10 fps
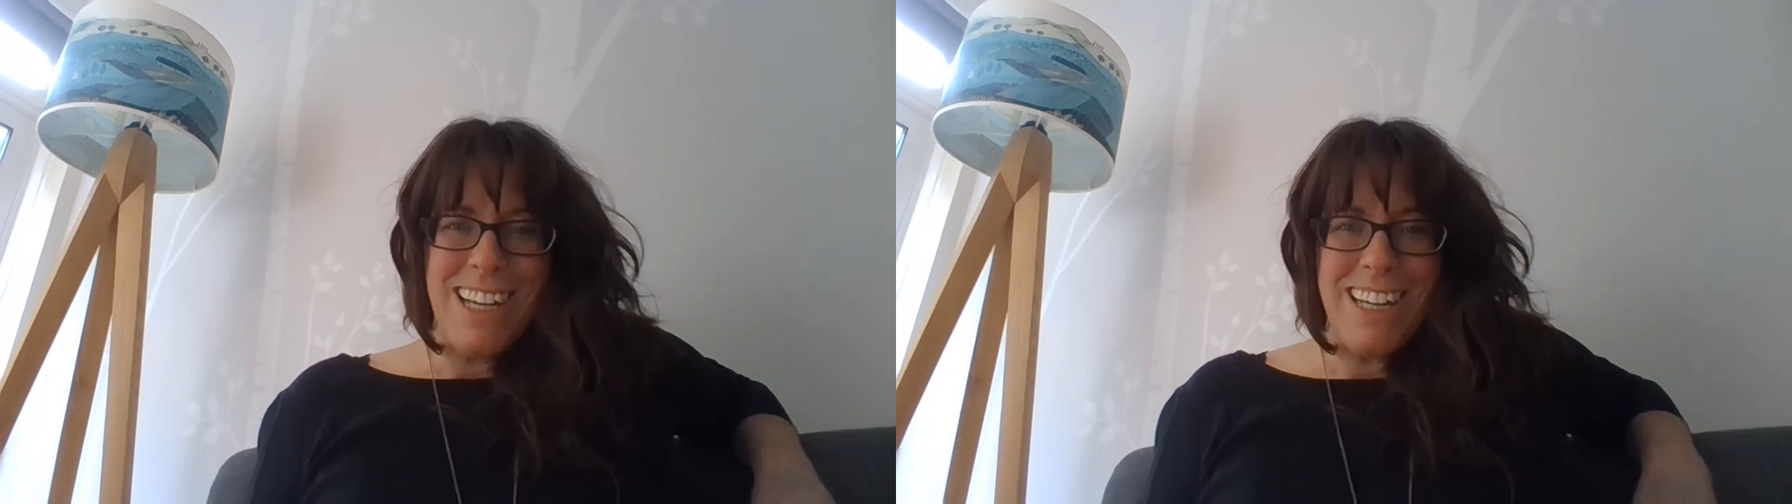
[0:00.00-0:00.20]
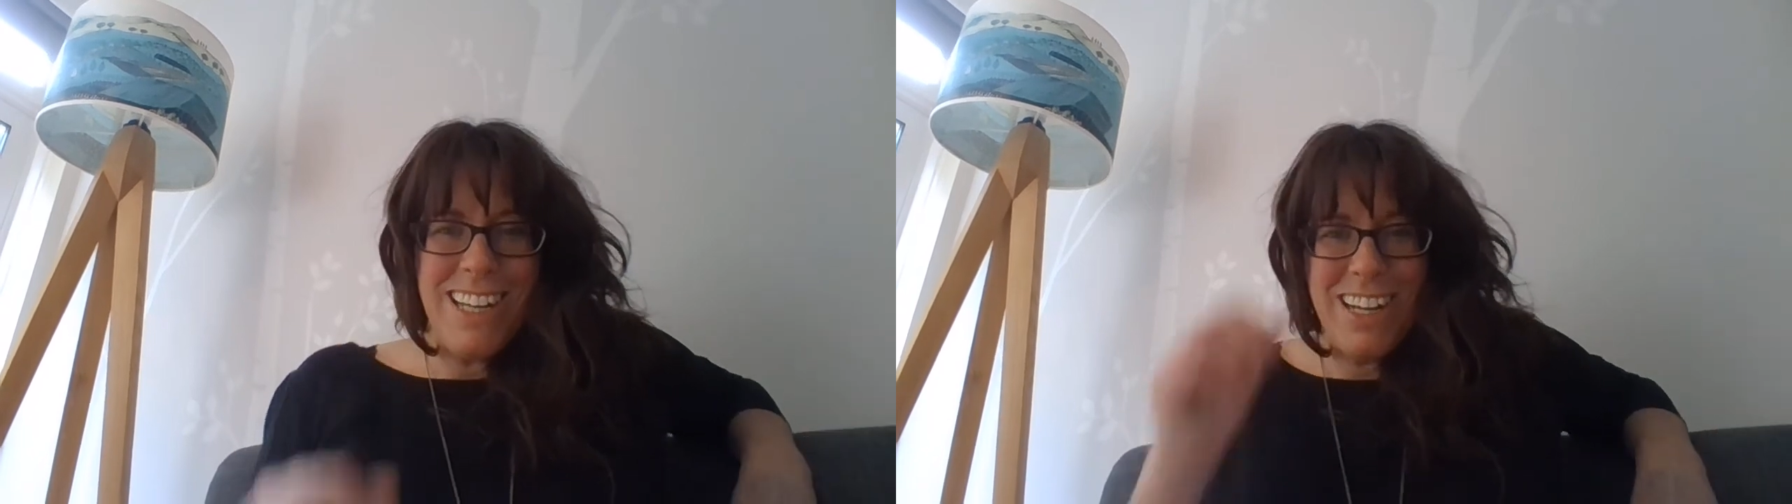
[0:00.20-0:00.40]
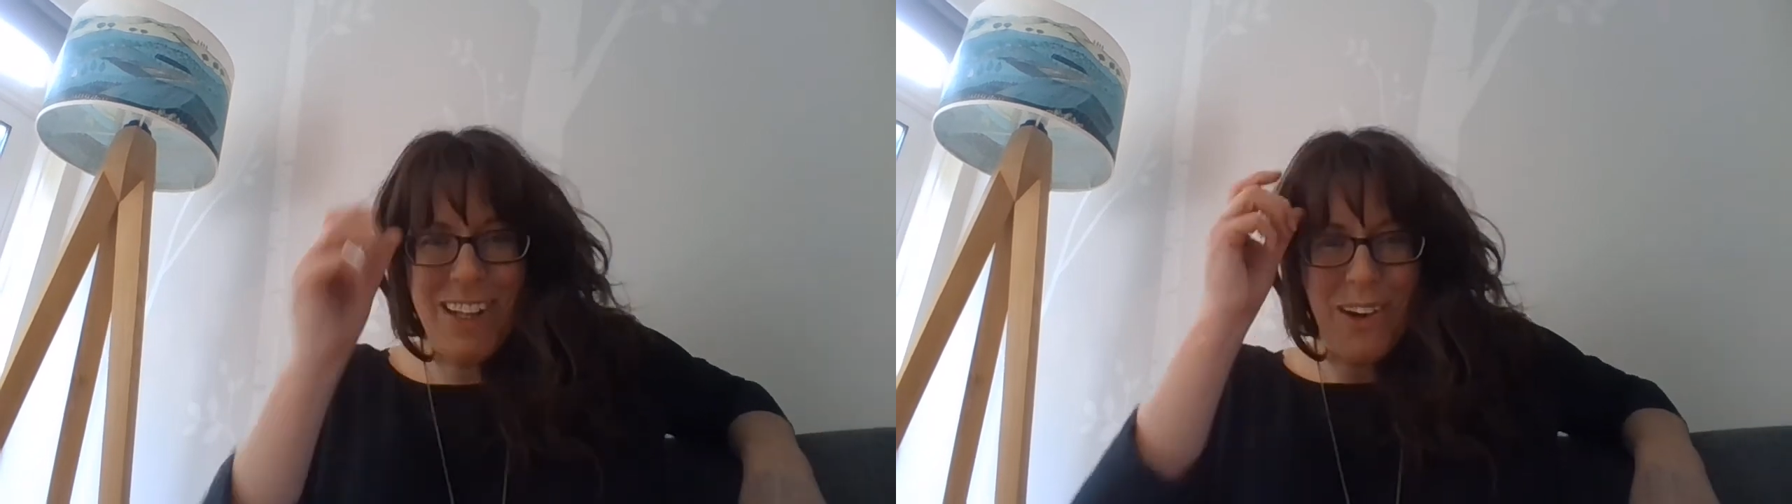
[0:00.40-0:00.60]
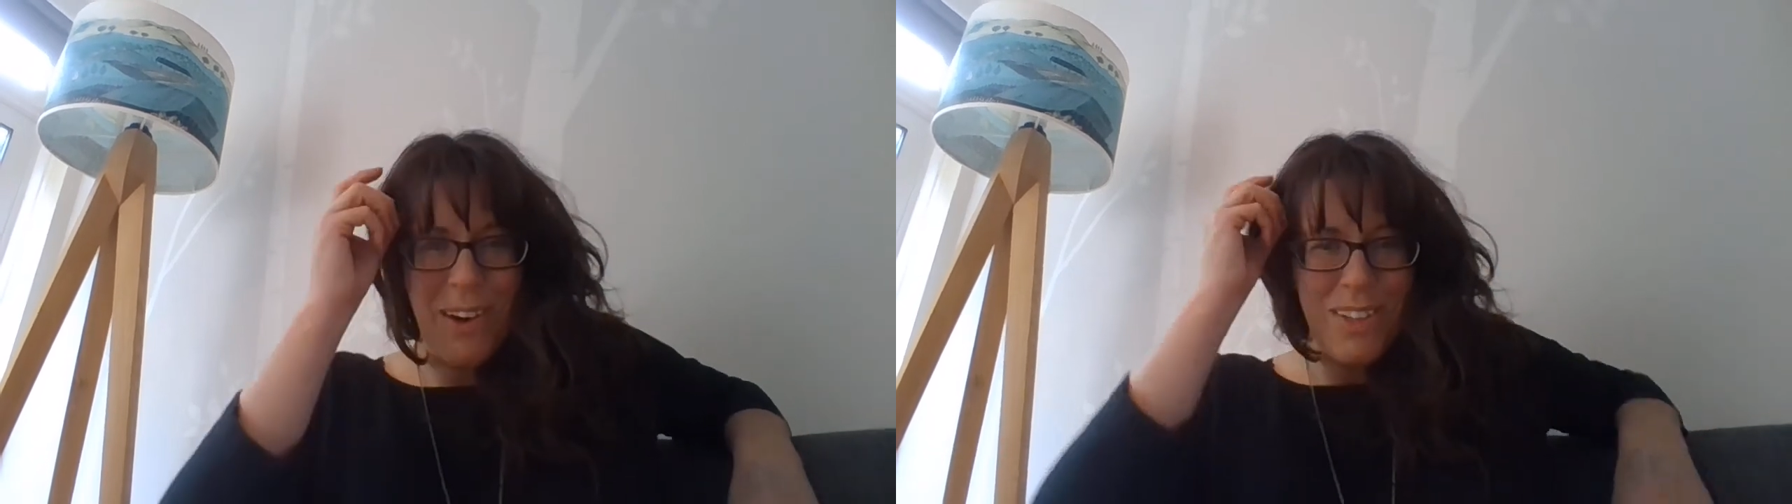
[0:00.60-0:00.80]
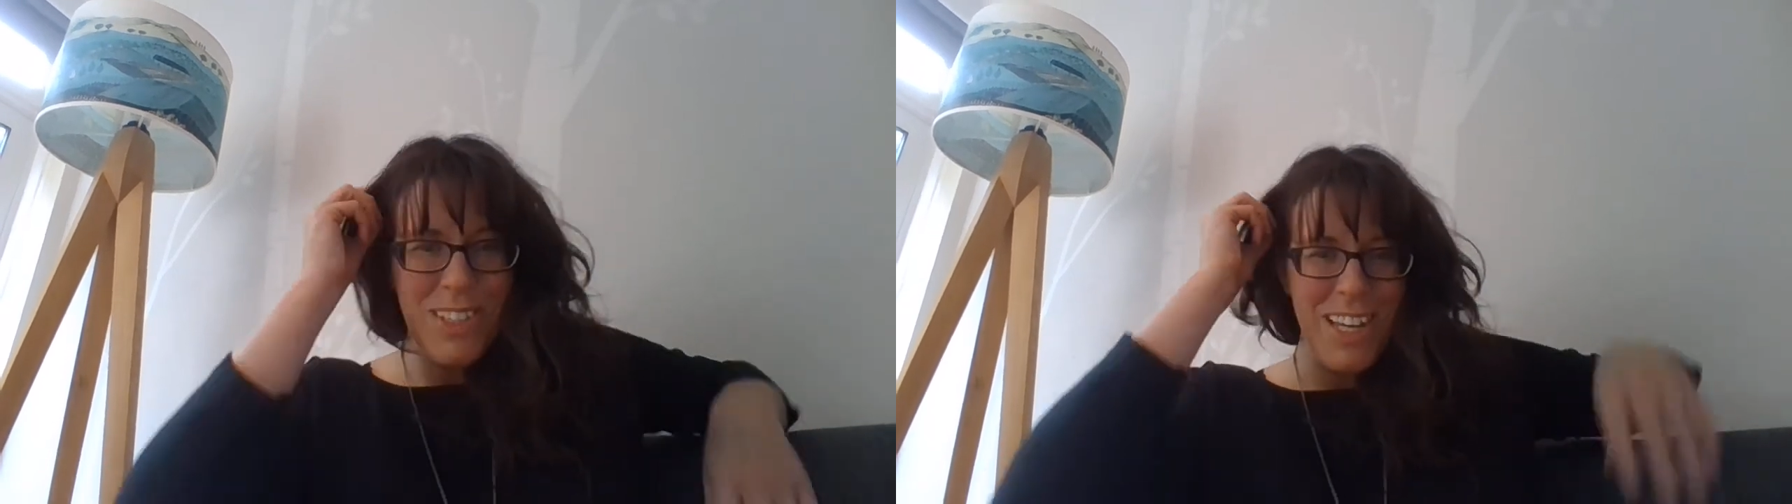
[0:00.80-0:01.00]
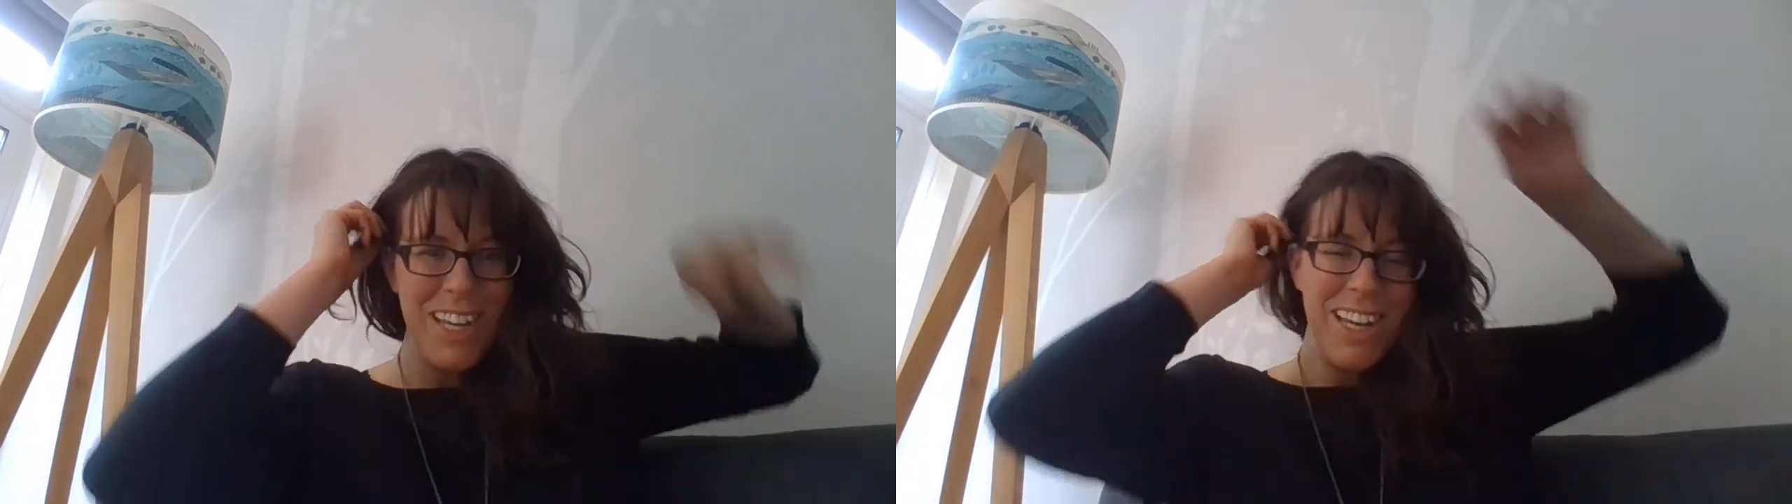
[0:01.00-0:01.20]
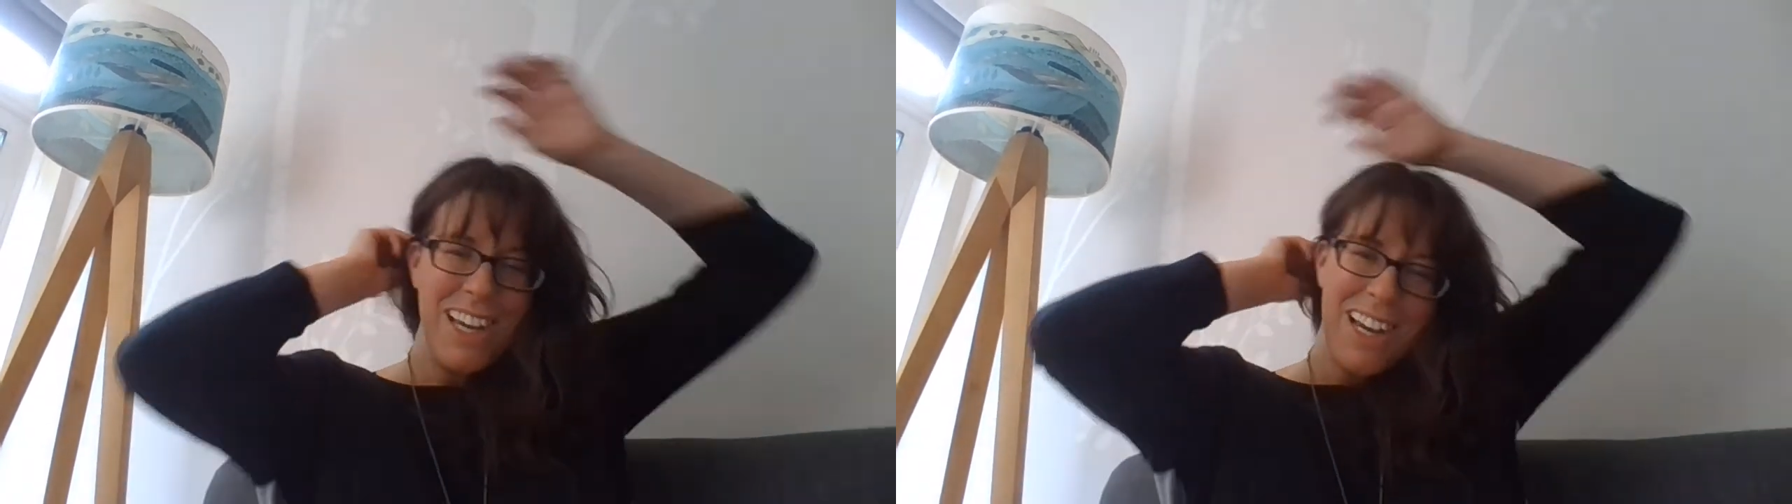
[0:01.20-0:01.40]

under